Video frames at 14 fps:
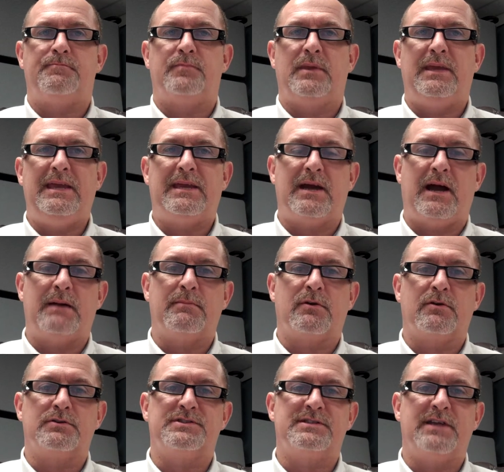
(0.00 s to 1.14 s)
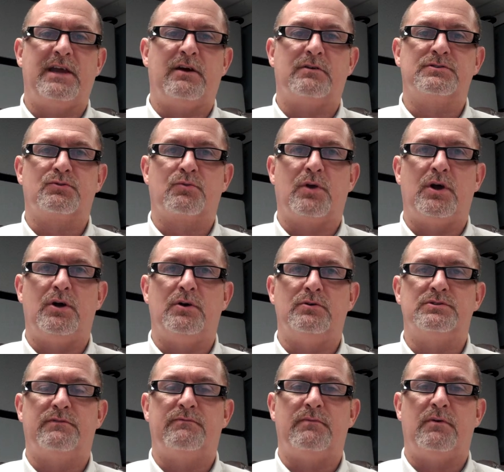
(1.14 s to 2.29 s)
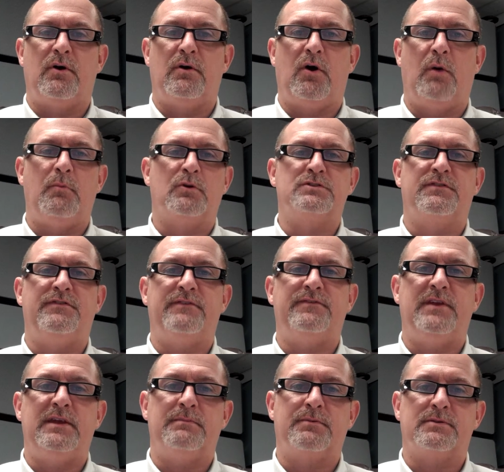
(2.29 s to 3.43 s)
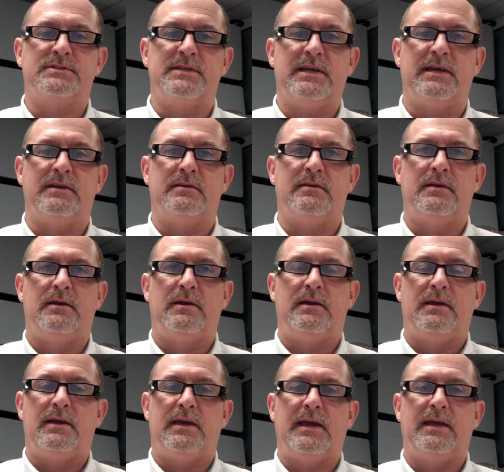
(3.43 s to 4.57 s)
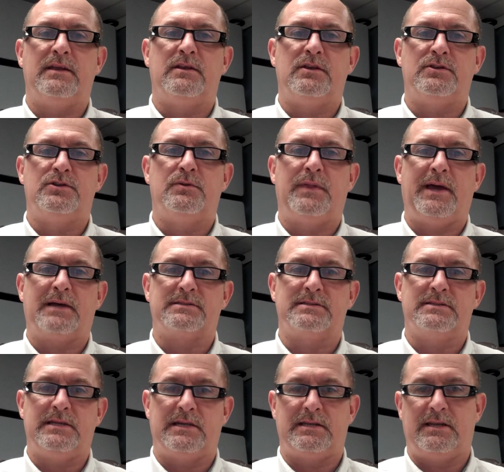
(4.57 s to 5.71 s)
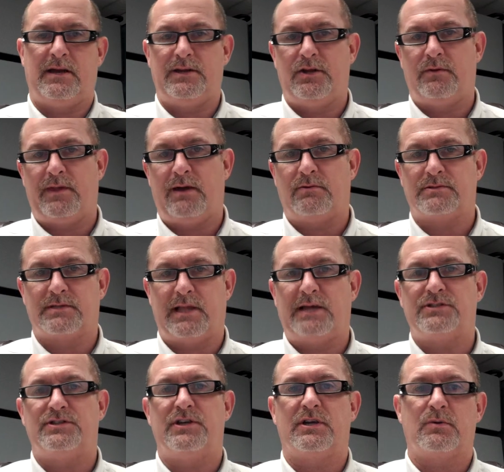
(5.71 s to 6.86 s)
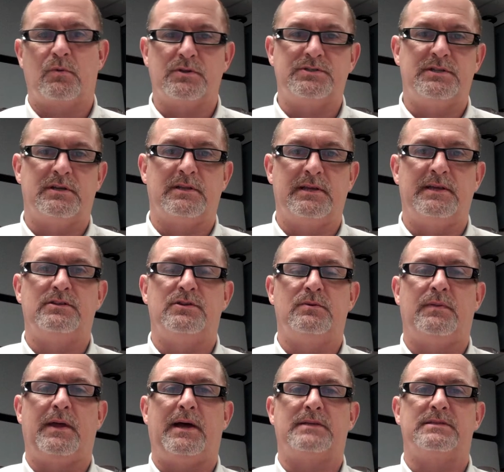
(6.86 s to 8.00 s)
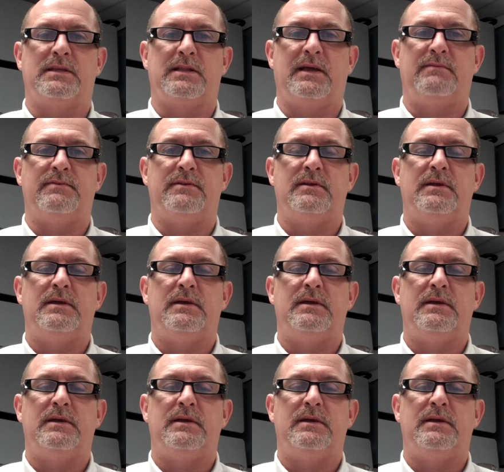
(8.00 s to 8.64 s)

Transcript: E-commerce sales rose almost 15% in 2010. Now, I know that was last year. We're still in 2011.